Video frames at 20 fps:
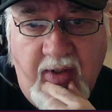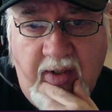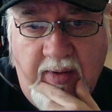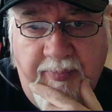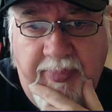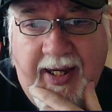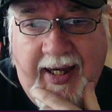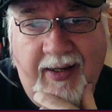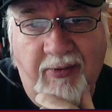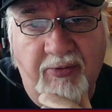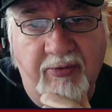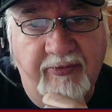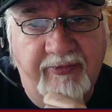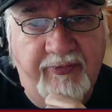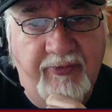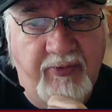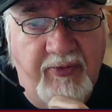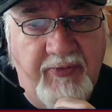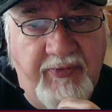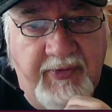
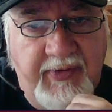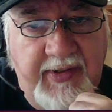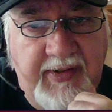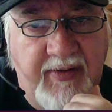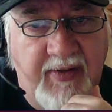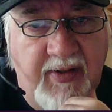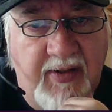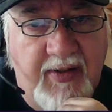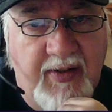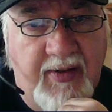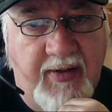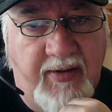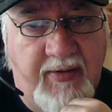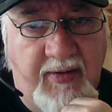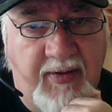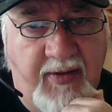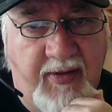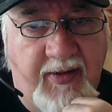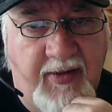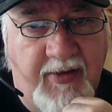powerful than
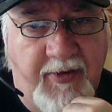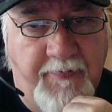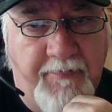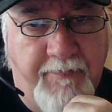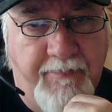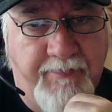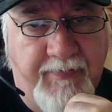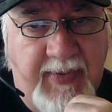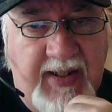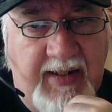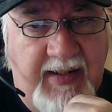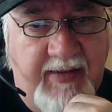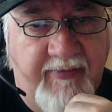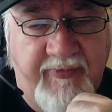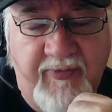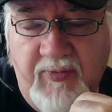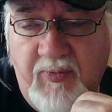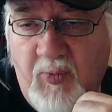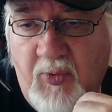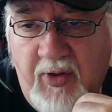a
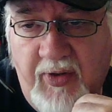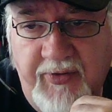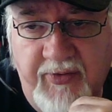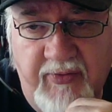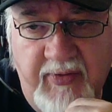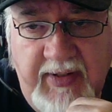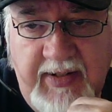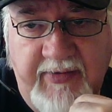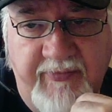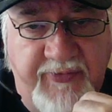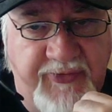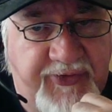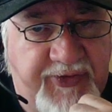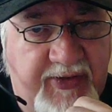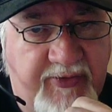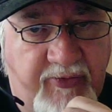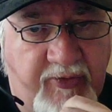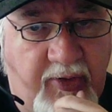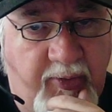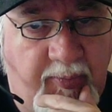level 1 or a level
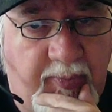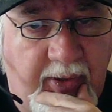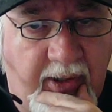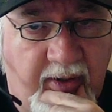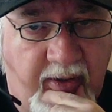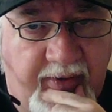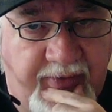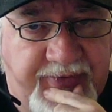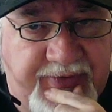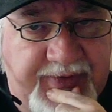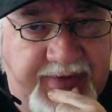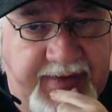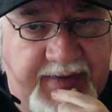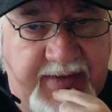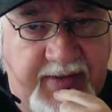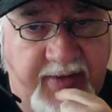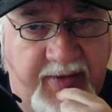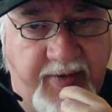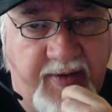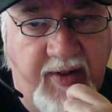0 party
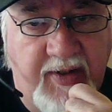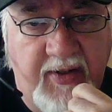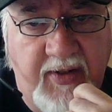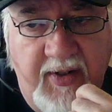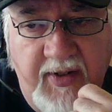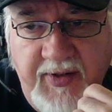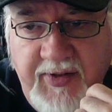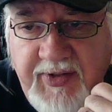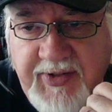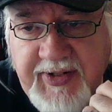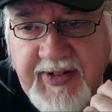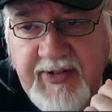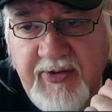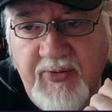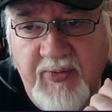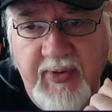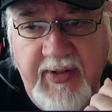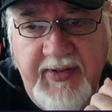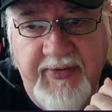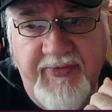can
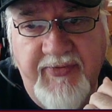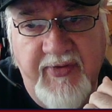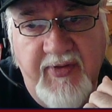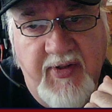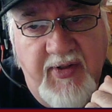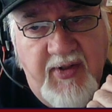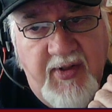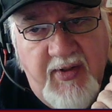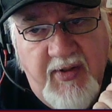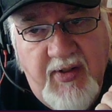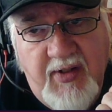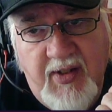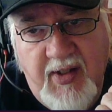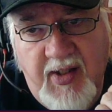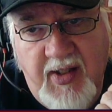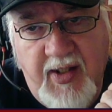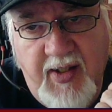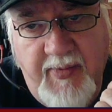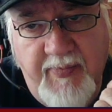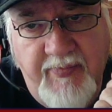deal with.
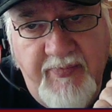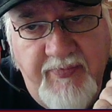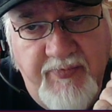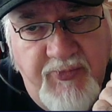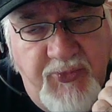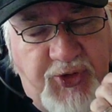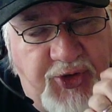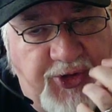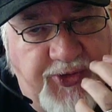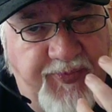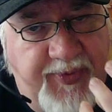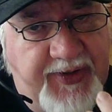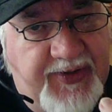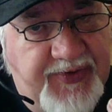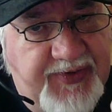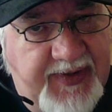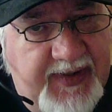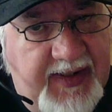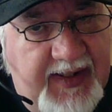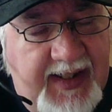Just
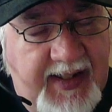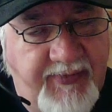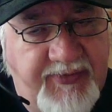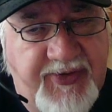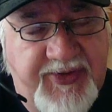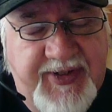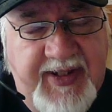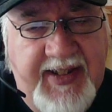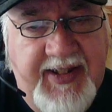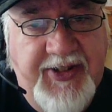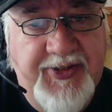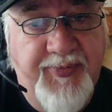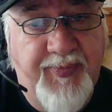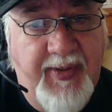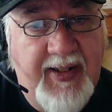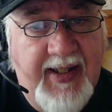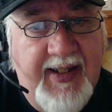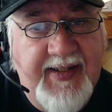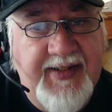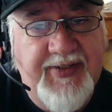because the encounter takes
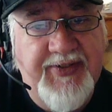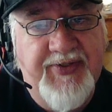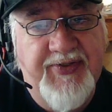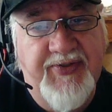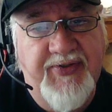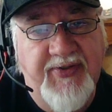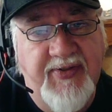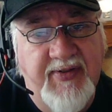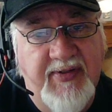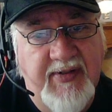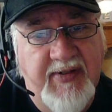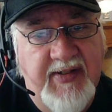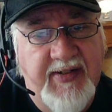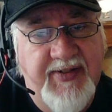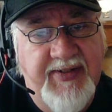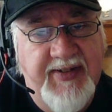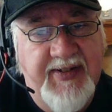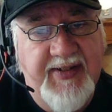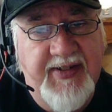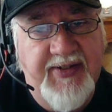place,
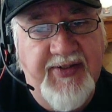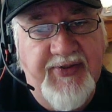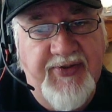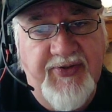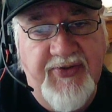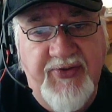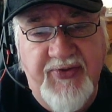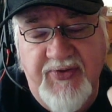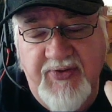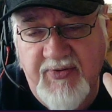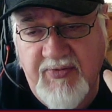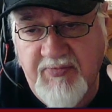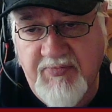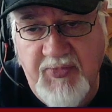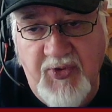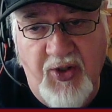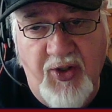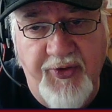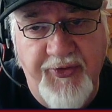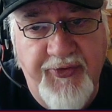it is
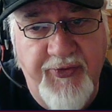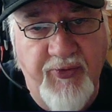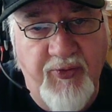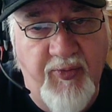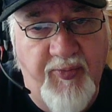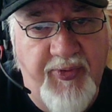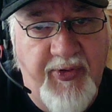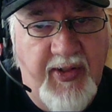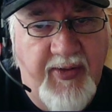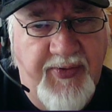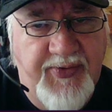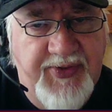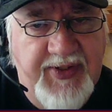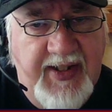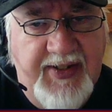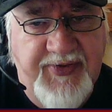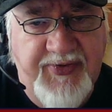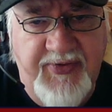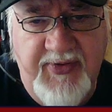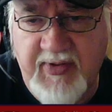our thought
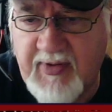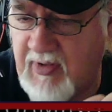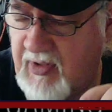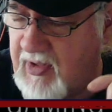process that